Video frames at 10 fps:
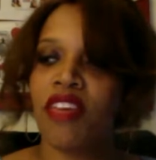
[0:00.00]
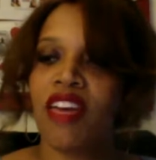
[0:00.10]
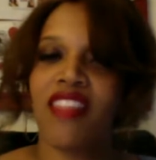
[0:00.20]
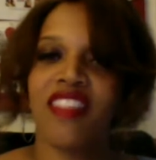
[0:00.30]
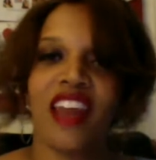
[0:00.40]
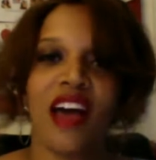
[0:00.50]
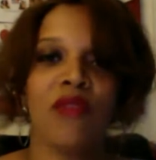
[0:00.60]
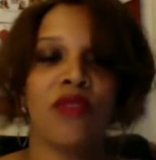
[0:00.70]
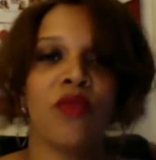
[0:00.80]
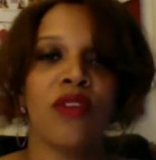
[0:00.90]
that I
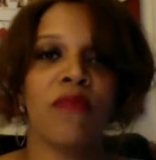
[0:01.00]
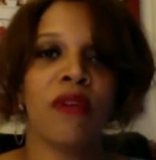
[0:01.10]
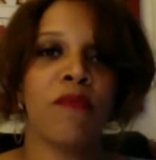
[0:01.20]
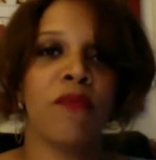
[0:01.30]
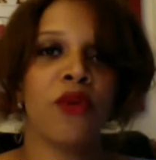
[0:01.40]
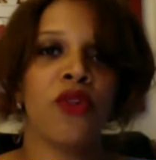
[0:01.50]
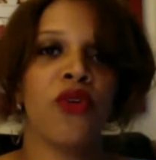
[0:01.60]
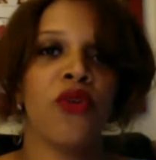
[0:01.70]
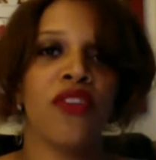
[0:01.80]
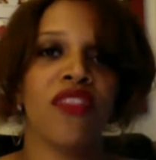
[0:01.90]
was with people who were